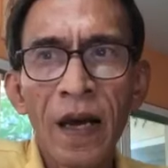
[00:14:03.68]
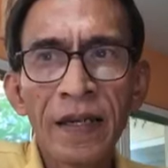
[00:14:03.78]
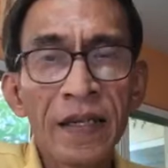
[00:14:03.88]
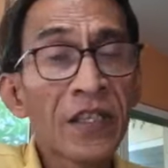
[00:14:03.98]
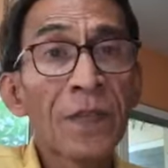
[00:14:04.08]

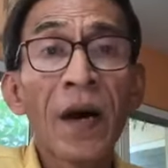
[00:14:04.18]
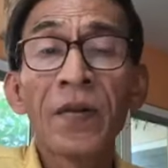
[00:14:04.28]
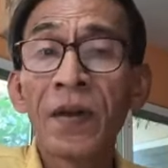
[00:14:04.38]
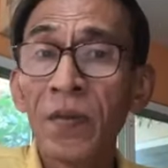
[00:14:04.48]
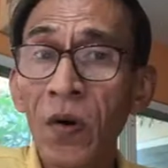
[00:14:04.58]
And it's
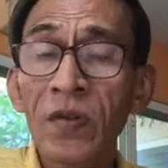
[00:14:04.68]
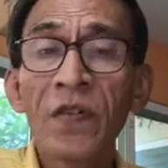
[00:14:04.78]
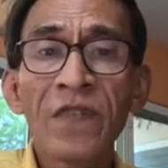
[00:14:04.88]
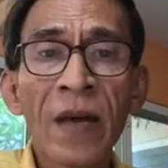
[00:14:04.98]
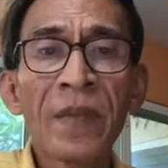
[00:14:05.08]
about the
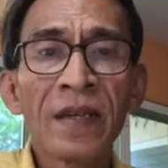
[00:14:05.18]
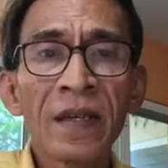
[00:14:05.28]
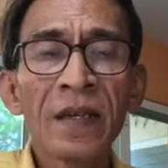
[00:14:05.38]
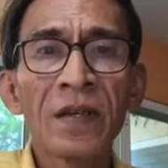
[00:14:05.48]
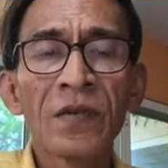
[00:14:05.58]
royal
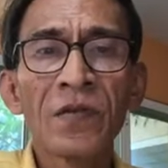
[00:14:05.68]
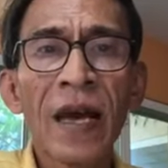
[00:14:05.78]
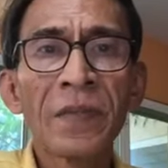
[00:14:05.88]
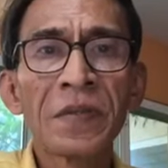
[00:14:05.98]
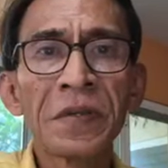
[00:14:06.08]
family. You
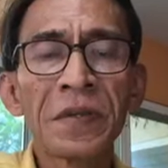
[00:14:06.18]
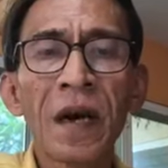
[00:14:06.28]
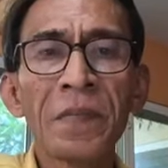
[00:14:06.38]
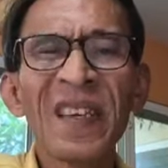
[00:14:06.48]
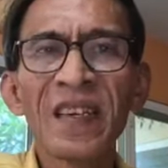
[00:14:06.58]
have
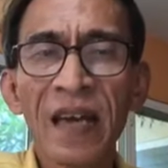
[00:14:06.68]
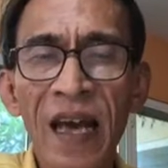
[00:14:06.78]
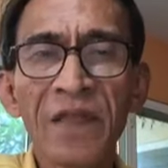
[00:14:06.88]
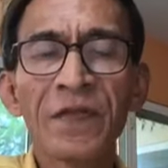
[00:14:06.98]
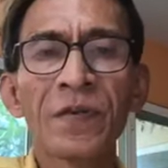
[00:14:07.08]
to be
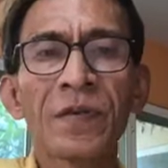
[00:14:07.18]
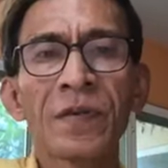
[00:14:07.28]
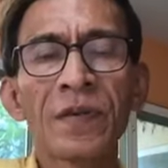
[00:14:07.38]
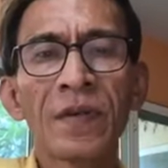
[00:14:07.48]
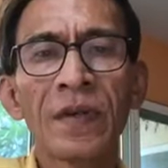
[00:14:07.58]
careful
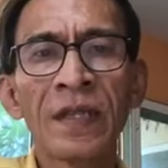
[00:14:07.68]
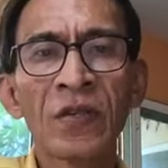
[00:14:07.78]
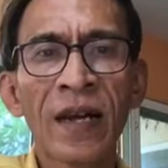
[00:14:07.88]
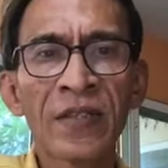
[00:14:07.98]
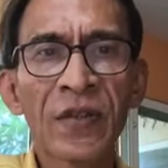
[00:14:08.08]

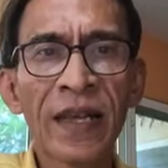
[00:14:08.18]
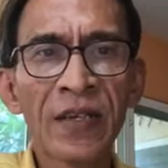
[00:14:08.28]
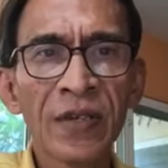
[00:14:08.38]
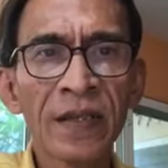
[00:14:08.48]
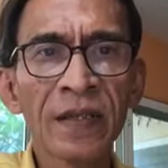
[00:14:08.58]
in
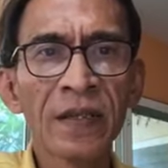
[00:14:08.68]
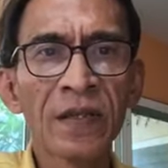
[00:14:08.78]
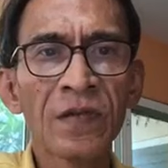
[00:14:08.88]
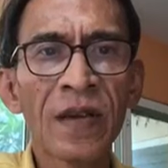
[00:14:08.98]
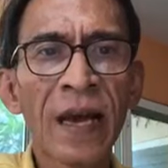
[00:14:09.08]
translation.
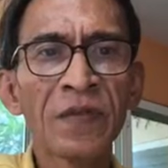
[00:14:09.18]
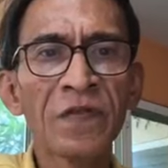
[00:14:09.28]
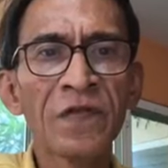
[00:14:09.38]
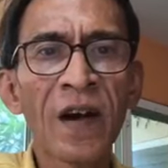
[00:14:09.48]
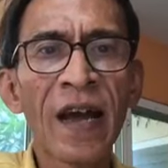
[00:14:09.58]
You have
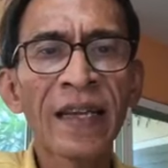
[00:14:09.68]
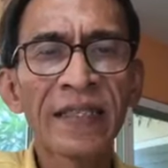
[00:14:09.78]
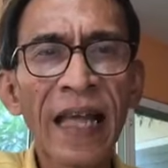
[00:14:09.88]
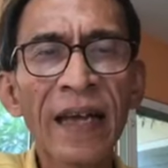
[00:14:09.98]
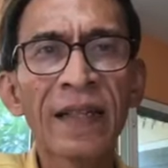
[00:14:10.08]
to find
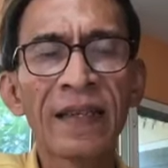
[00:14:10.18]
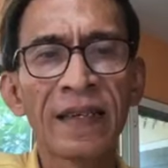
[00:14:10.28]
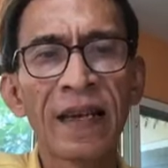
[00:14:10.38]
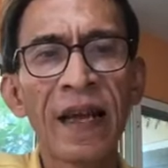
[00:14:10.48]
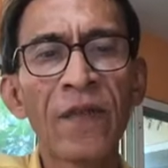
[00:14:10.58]

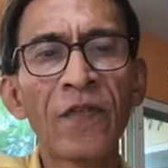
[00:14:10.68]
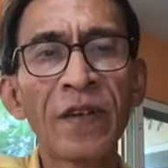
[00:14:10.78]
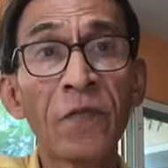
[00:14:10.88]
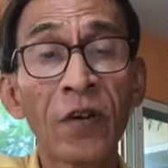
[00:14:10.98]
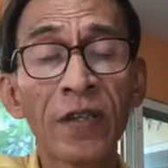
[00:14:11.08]
exactly
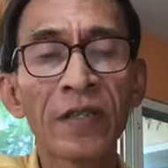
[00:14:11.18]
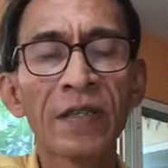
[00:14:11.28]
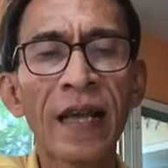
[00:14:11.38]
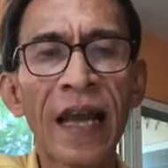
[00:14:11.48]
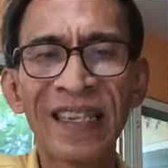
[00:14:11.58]
every word
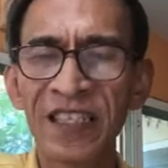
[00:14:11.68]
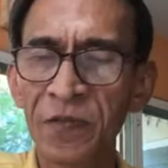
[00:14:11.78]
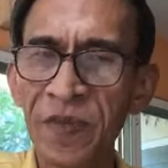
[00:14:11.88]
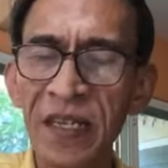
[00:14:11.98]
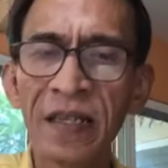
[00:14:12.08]
and
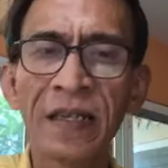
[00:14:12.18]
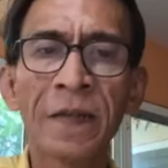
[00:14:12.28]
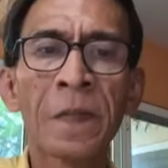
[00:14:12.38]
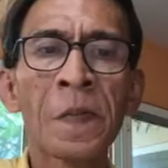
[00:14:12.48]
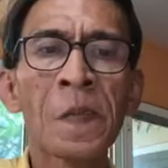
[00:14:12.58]
its
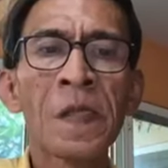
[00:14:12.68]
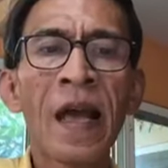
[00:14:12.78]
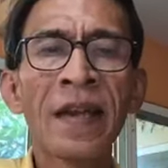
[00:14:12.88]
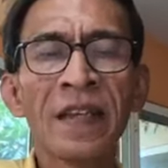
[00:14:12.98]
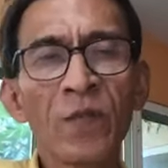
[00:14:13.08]
meaning,
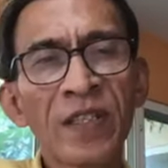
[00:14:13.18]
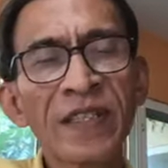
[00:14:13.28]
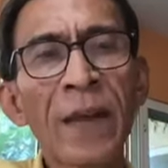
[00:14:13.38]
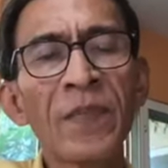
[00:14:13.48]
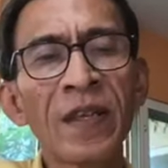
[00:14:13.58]
and
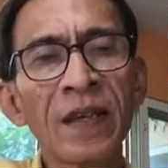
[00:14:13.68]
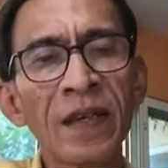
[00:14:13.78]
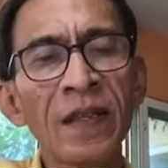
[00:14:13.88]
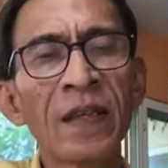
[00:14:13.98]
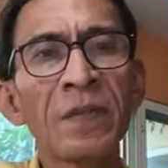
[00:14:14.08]
even something
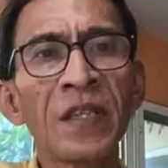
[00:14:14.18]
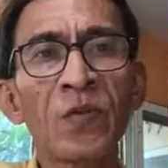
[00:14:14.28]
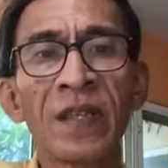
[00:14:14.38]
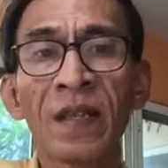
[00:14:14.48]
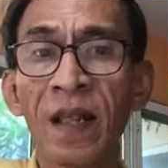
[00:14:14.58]
hidden
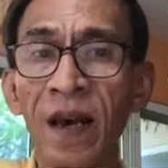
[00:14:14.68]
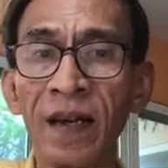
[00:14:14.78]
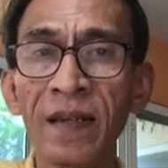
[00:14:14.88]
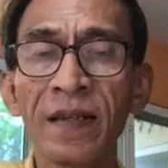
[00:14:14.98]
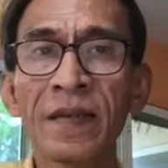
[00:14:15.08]
between the
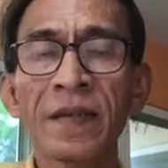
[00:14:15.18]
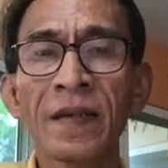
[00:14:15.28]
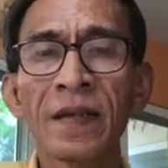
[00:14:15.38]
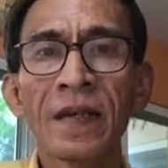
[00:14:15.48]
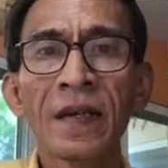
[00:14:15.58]
lines.
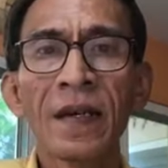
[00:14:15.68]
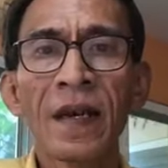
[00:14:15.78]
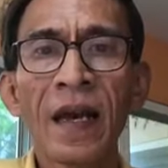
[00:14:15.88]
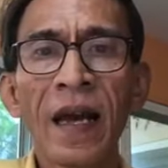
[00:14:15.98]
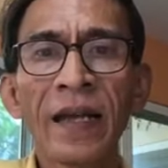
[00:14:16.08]

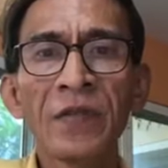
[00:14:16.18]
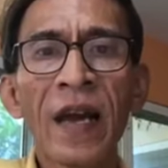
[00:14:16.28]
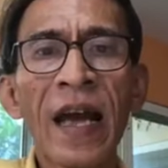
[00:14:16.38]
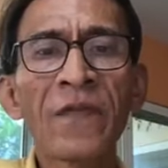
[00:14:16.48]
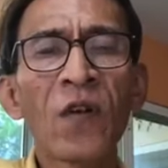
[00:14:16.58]
And
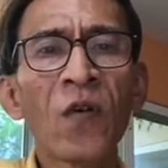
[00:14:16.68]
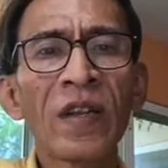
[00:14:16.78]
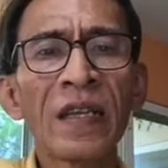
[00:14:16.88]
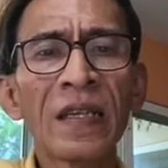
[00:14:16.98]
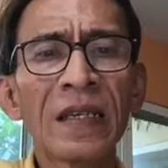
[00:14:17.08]
you have
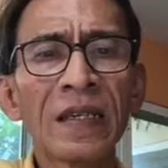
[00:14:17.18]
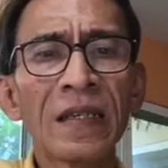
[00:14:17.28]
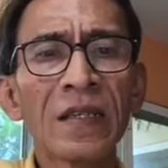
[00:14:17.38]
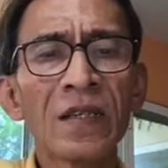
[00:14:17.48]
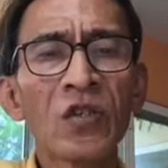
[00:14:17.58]
only
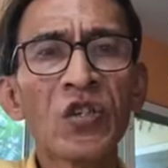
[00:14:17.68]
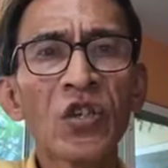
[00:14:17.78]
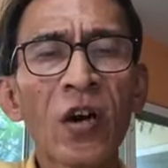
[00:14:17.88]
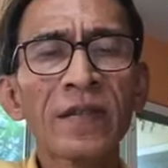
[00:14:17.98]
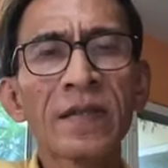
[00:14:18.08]

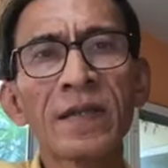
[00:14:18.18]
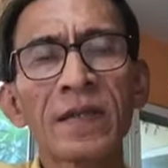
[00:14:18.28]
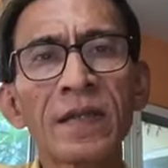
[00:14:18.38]
short